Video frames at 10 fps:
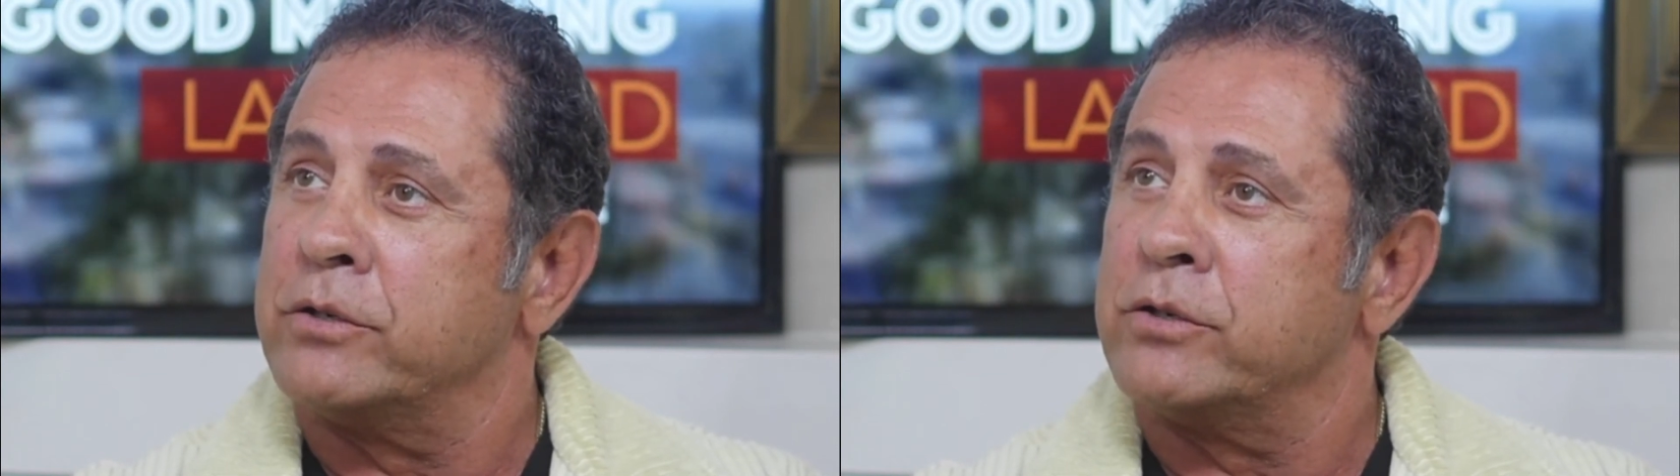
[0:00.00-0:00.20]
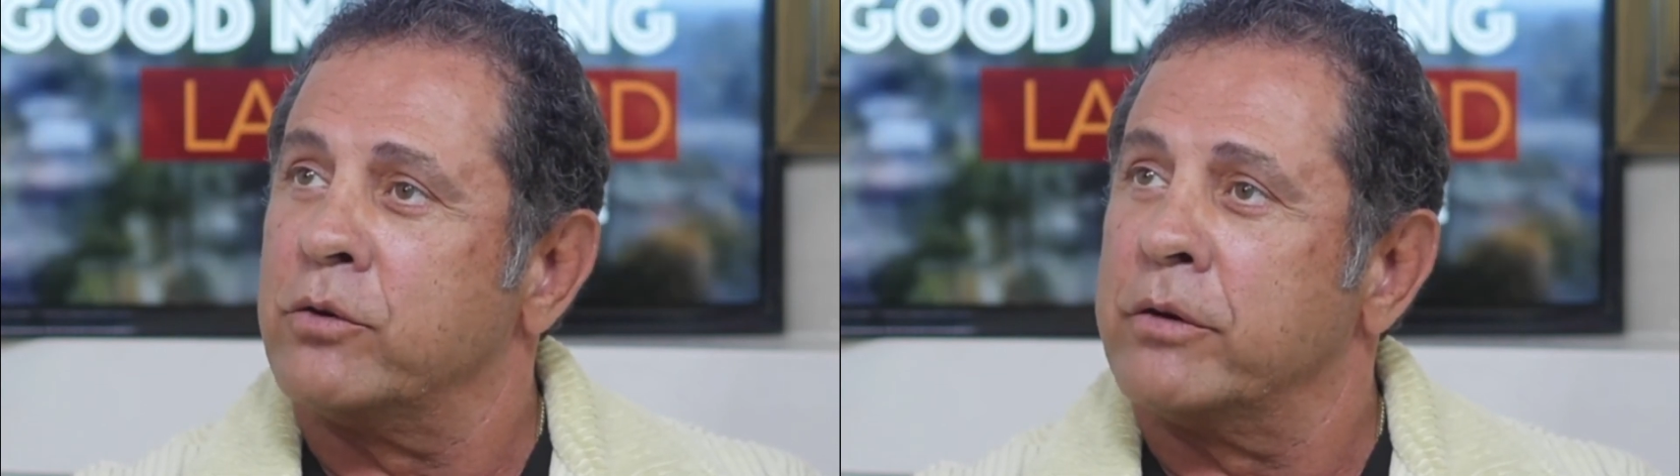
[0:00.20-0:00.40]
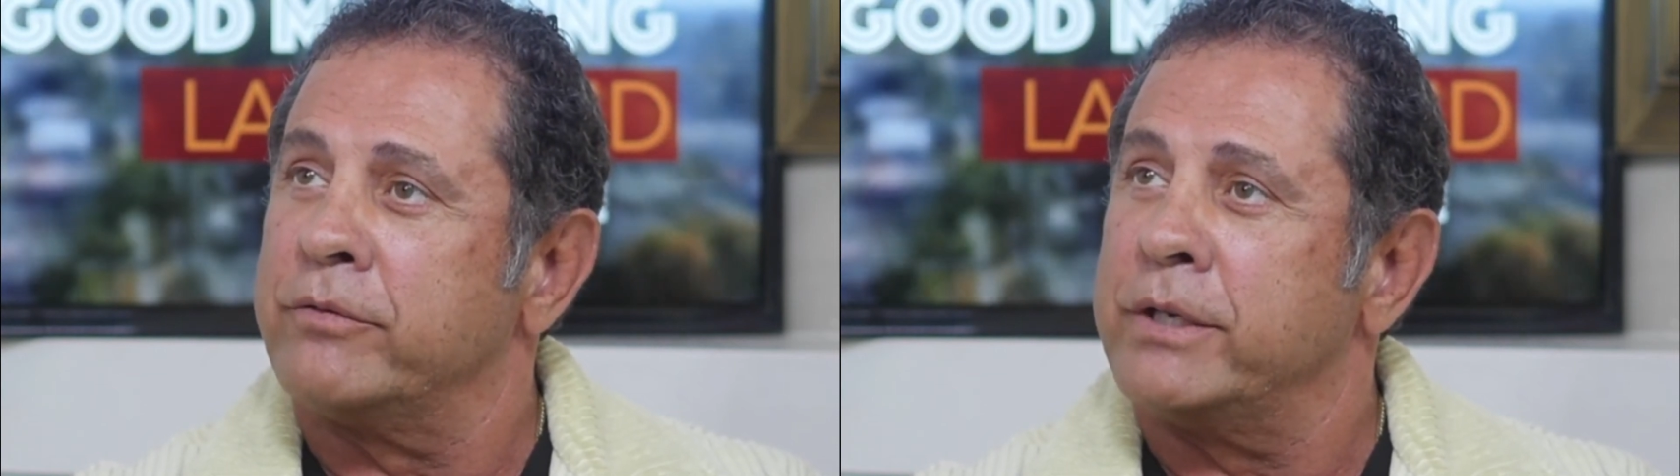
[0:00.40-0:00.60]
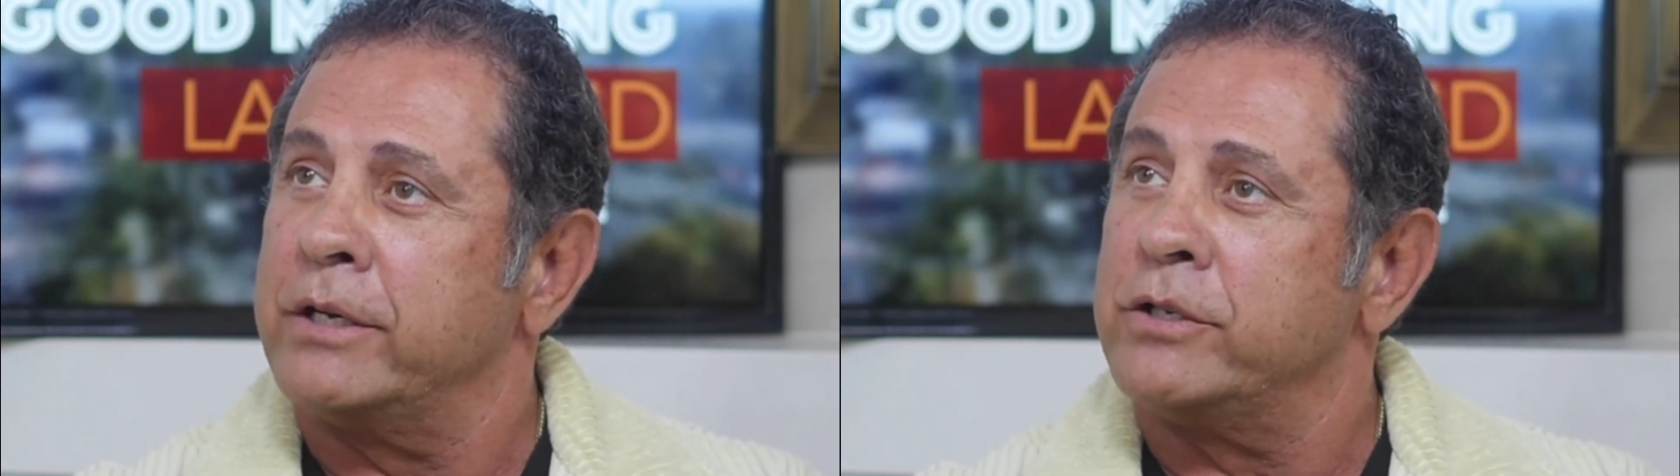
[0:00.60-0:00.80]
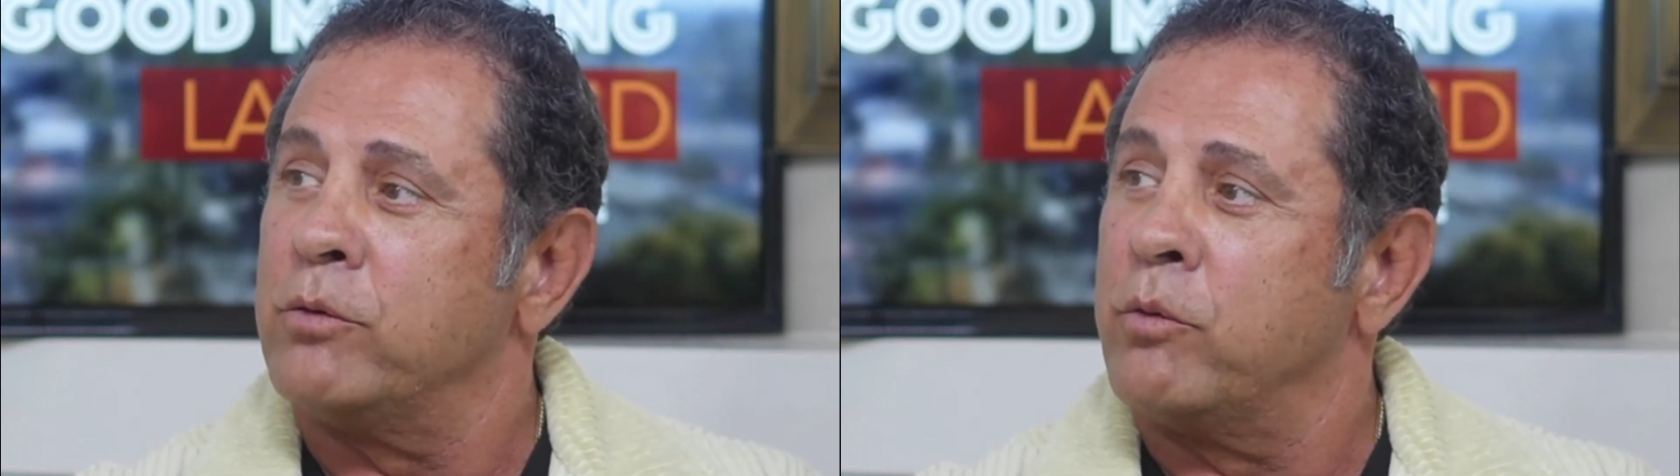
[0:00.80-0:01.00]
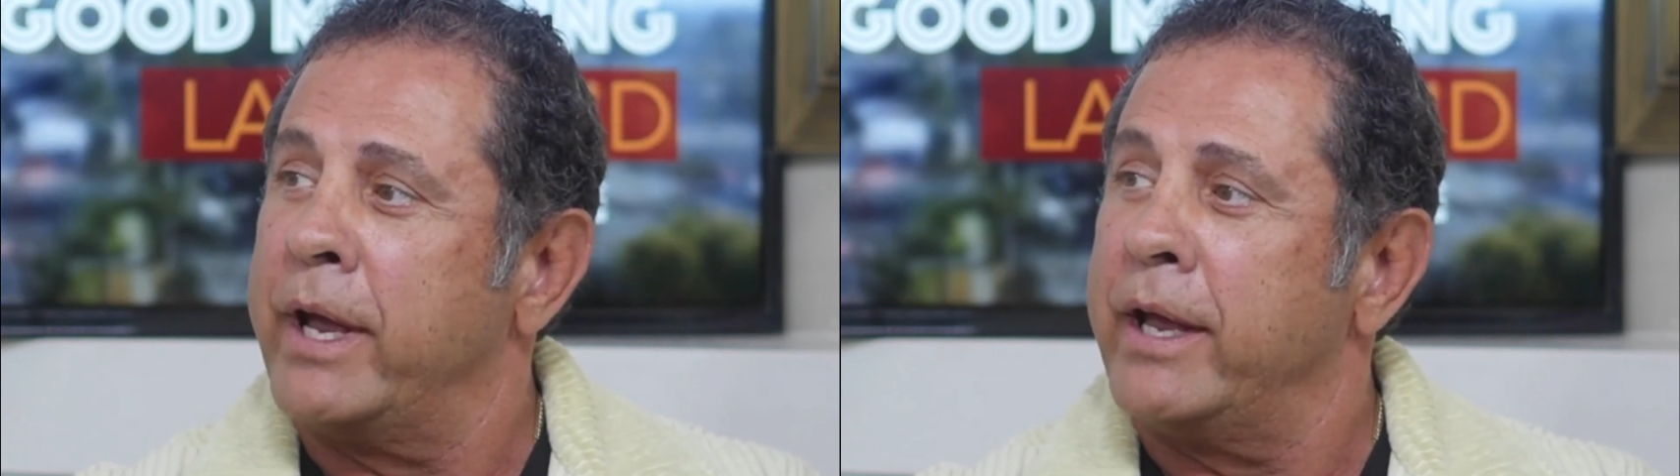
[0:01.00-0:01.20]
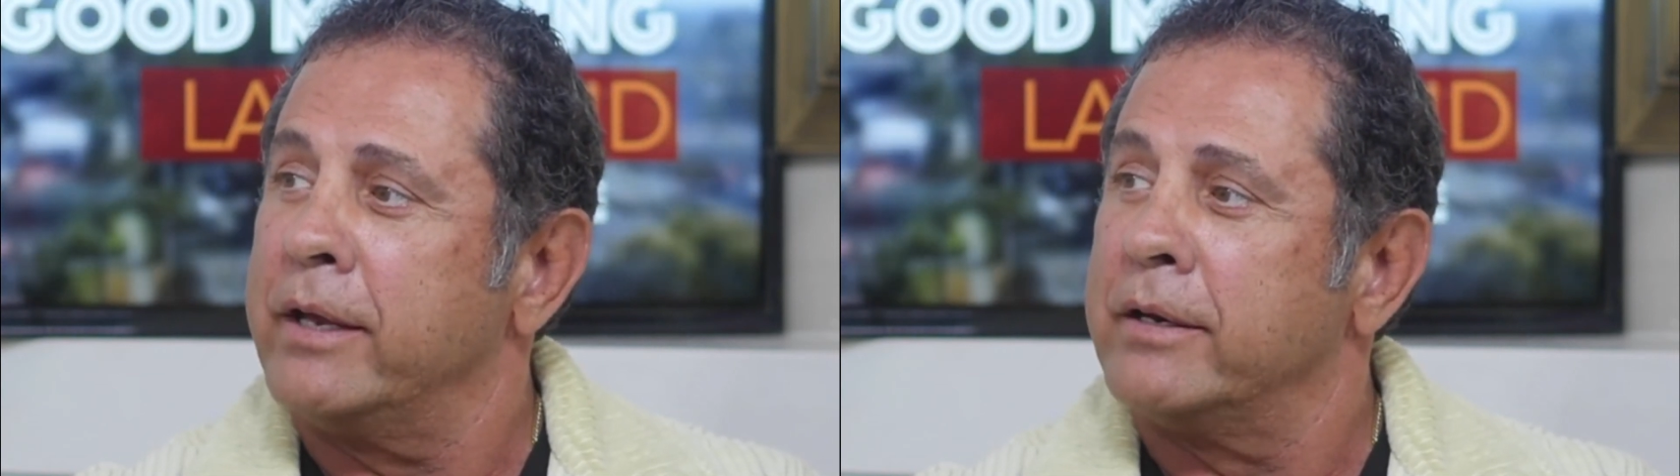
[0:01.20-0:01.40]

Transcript: sort of takes you away,